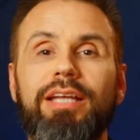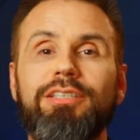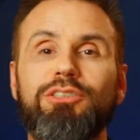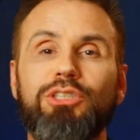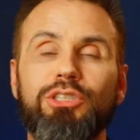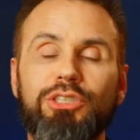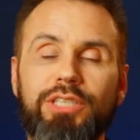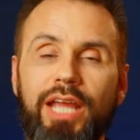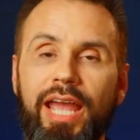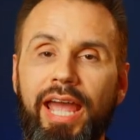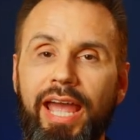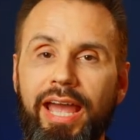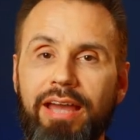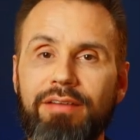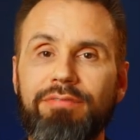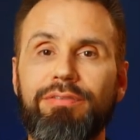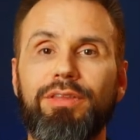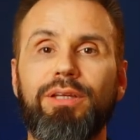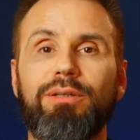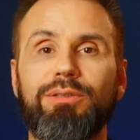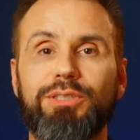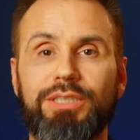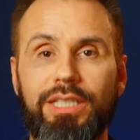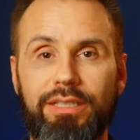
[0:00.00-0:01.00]
and just have
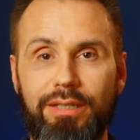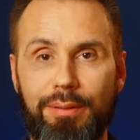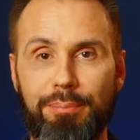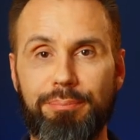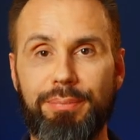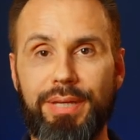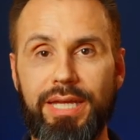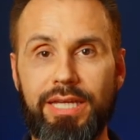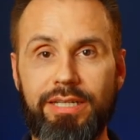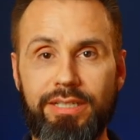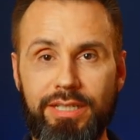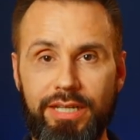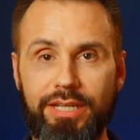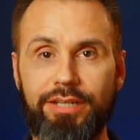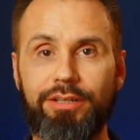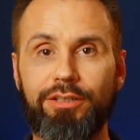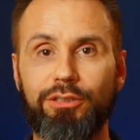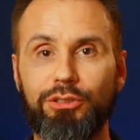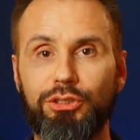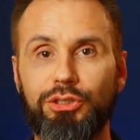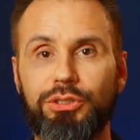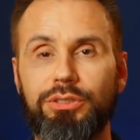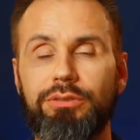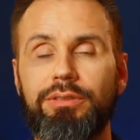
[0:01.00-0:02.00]
those in a bin in
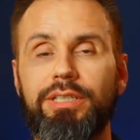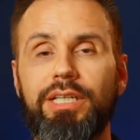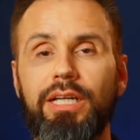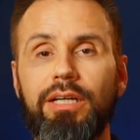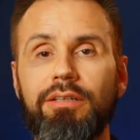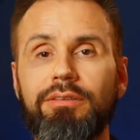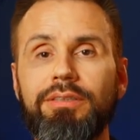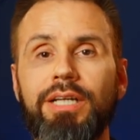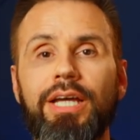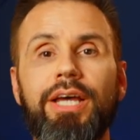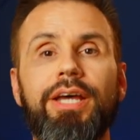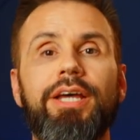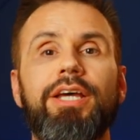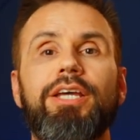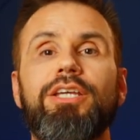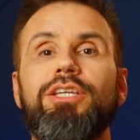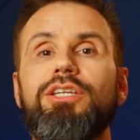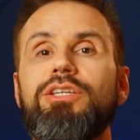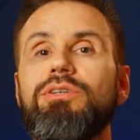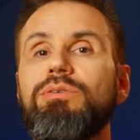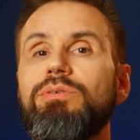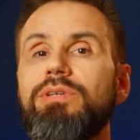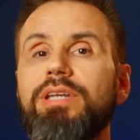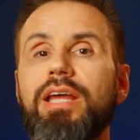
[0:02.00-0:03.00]
your studio,
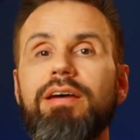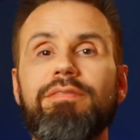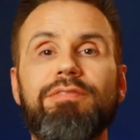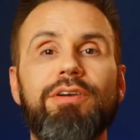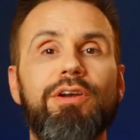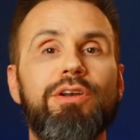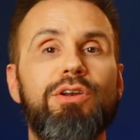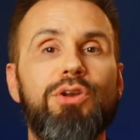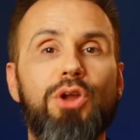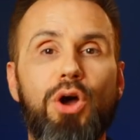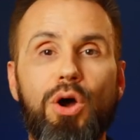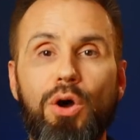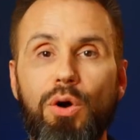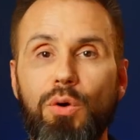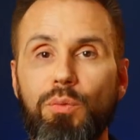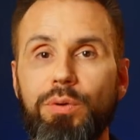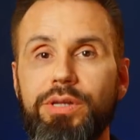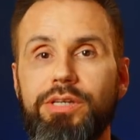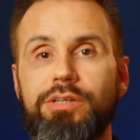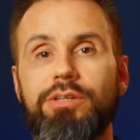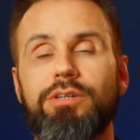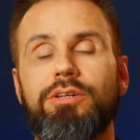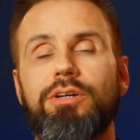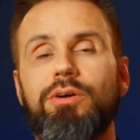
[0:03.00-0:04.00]
you never know
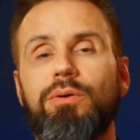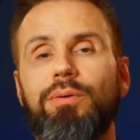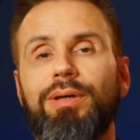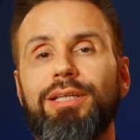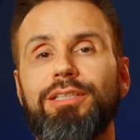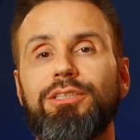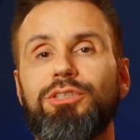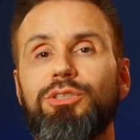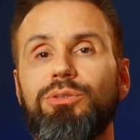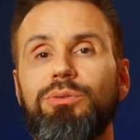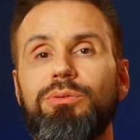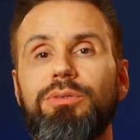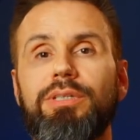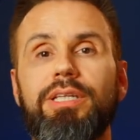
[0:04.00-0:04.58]
when you're going to